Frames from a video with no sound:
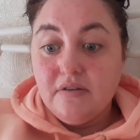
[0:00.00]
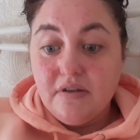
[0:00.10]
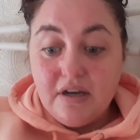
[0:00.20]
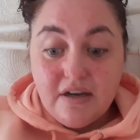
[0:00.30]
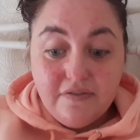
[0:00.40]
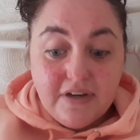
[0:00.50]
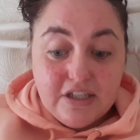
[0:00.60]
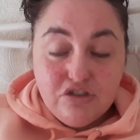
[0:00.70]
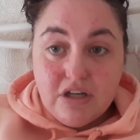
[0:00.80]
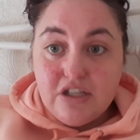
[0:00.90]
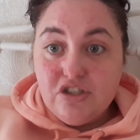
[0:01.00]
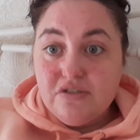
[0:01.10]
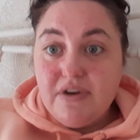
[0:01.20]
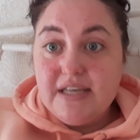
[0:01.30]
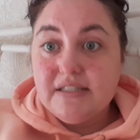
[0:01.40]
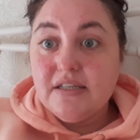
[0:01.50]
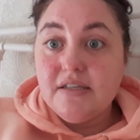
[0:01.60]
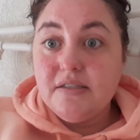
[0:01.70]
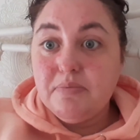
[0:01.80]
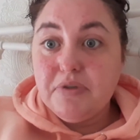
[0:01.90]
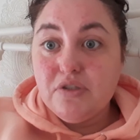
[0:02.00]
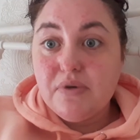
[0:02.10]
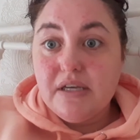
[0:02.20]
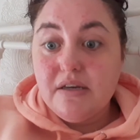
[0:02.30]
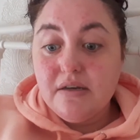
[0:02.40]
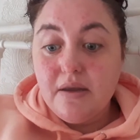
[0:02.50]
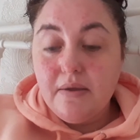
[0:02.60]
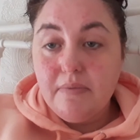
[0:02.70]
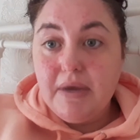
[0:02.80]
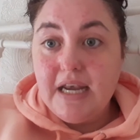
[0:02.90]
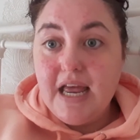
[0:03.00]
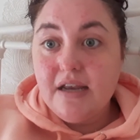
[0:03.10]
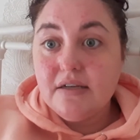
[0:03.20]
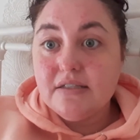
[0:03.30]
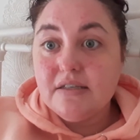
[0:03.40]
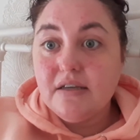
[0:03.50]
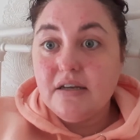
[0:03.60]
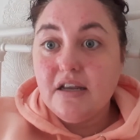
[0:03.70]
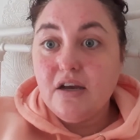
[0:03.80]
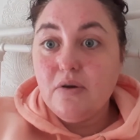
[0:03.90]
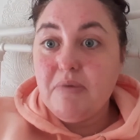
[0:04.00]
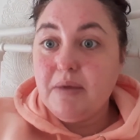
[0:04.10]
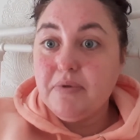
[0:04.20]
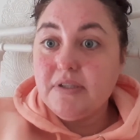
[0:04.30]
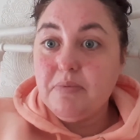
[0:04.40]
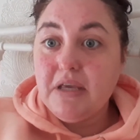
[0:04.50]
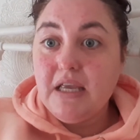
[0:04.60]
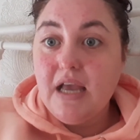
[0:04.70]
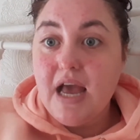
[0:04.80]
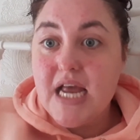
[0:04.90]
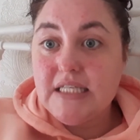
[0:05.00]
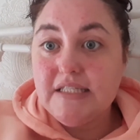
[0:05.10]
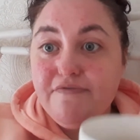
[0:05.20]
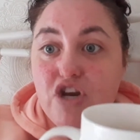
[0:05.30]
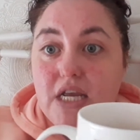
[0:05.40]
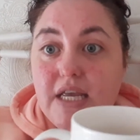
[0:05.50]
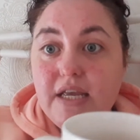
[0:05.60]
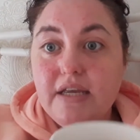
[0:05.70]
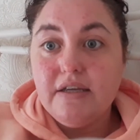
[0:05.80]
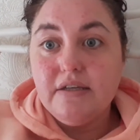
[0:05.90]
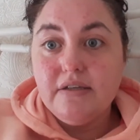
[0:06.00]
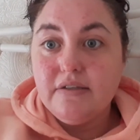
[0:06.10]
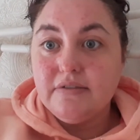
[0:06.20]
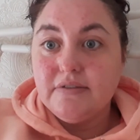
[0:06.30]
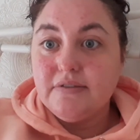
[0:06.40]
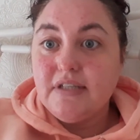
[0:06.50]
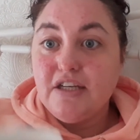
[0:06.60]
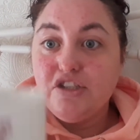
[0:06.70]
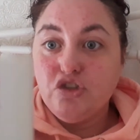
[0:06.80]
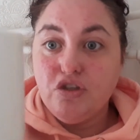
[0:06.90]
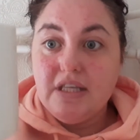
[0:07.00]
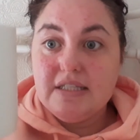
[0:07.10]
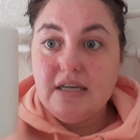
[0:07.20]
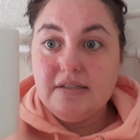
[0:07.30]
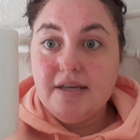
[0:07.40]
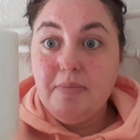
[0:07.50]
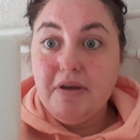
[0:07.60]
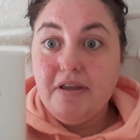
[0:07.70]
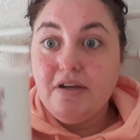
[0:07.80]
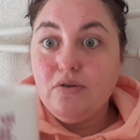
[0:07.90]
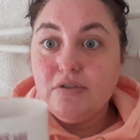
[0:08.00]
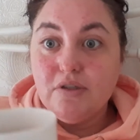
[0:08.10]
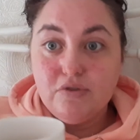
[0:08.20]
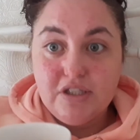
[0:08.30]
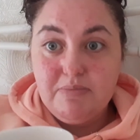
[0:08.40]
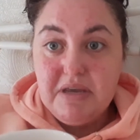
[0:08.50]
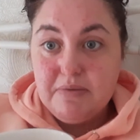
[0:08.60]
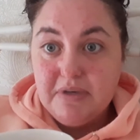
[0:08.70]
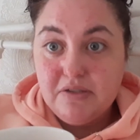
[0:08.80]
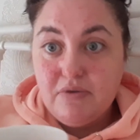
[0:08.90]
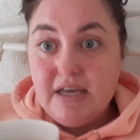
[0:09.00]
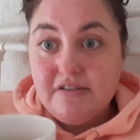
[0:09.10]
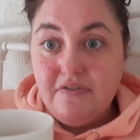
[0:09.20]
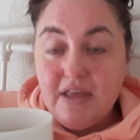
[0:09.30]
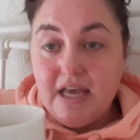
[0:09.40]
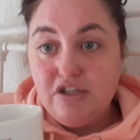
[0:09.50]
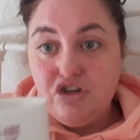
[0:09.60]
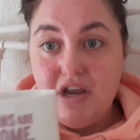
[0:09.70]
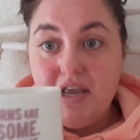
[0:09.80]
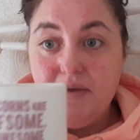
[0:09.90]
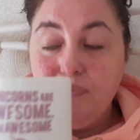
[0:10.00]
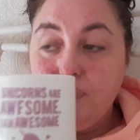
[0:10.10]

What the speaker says: that I've literally just rested between my legs, and now I'm able to be hands free and enjoy this nice cuppa that he also just made me. So thanks for that, Jay.